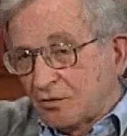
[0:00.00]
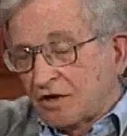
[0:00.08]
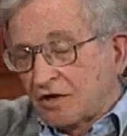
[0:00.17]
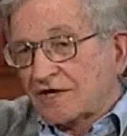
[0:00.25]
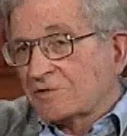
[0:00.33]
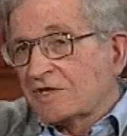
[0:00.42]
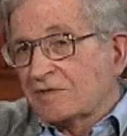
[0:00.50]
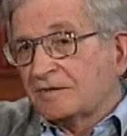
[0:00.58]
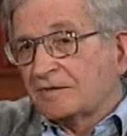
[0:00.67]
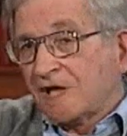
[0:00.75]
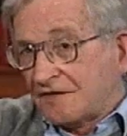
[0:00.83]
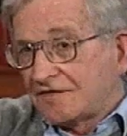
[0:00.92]
working
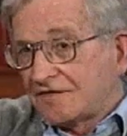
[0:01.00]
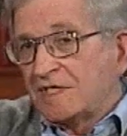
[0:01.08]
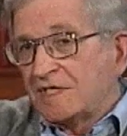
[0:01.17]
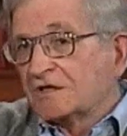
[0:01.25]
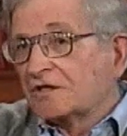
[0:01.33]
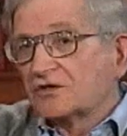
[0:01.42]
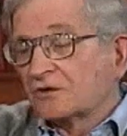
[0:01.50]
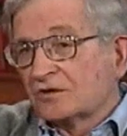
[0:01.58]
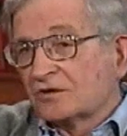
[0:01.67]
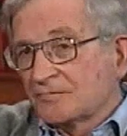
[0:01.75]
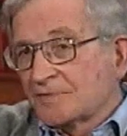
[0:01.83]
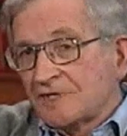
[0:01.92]
people have to be in
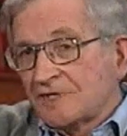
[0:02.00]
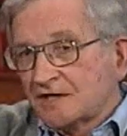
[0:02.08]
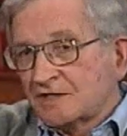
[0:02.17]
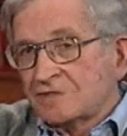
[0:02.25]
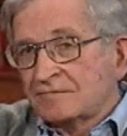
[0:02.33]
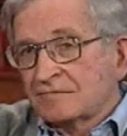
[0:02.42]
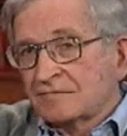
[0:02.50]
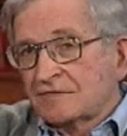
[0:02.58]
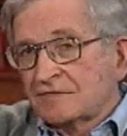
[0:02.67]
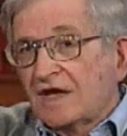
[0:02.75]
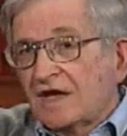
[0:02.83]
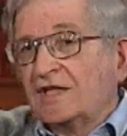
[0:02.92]
control of production
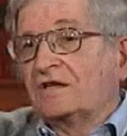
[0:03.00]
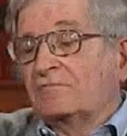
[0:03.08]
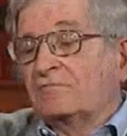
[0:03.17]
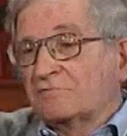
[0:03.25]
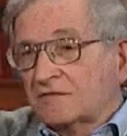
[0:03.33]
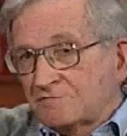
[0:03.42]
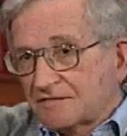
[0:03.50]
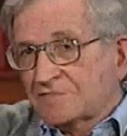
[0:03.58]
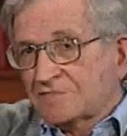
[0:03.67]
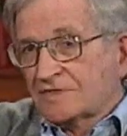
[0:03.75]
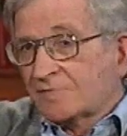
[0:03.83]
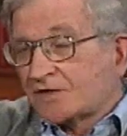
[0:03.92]
and
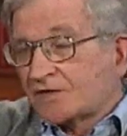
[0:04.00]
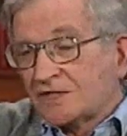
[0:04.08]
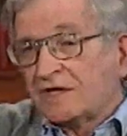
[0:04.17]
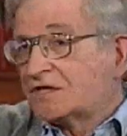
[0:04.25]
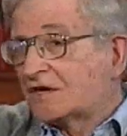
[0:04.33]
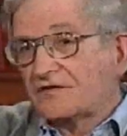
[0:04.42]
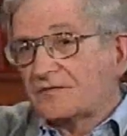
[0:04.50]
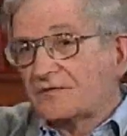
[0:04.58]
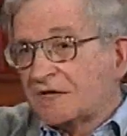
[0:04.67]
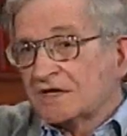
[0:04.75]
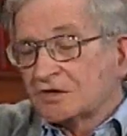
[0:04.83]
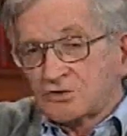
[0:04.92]
communities have to
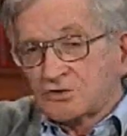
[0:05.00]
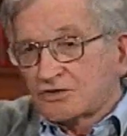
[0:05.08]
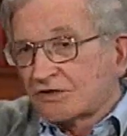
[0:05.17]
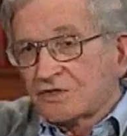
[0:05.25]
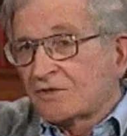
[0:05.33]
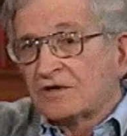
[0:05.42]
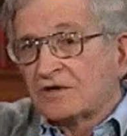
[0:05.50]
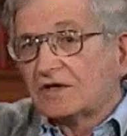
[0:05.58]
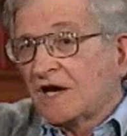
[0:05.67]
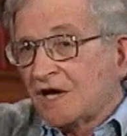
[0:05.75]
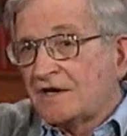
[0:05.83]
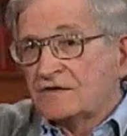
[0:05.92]
be in control of their own
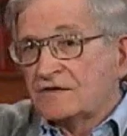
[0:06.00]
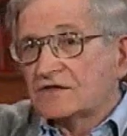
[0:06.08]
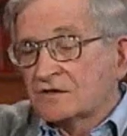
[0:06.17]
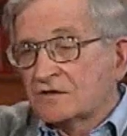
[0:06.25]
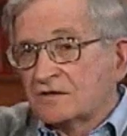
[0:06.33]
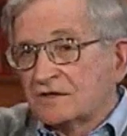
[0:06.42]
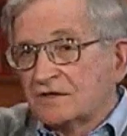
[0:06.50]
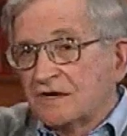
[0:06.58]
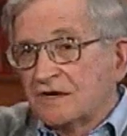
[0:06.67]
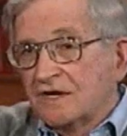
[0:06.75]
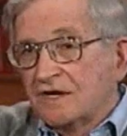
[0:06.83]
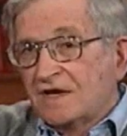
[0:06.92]
lives and so
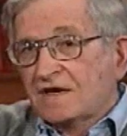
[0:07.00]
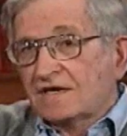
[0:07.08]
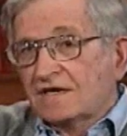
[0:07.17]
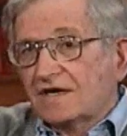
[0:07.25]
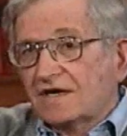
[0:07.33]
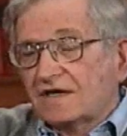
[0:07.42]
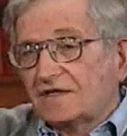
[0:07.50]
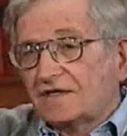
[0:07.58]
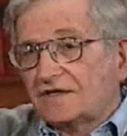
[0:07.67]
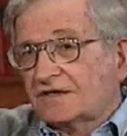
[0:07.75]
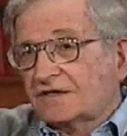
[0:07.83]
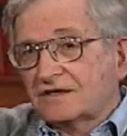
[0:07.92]
on.
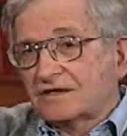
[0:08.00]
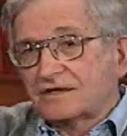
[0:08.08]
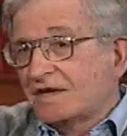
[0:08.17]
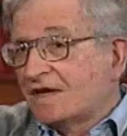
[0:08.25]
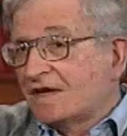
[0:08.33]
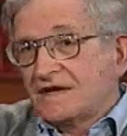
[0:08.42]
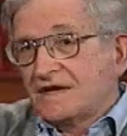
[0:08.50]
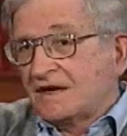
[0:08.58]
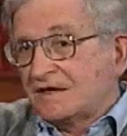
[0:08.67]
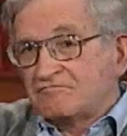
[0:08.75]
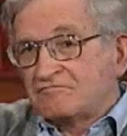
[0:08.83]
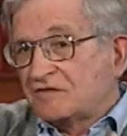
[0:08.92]

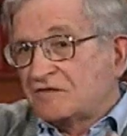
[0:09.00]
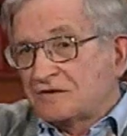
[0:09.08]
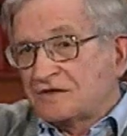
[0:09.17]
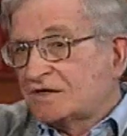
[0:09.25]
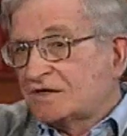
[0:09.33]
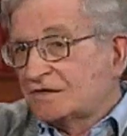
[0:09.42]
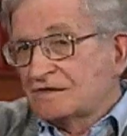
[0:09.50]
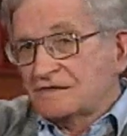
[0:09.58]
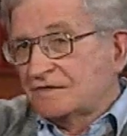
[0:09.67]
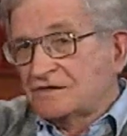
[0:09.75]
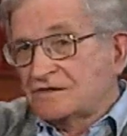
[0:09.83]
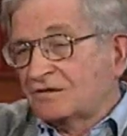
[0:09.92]
And you know, this
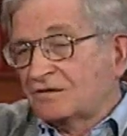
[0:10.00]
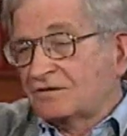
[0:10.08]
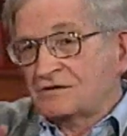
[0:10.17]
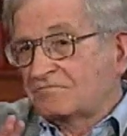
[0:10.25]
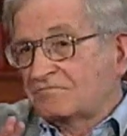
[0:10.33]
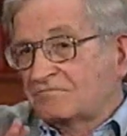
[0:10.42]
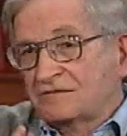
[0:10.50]
goes,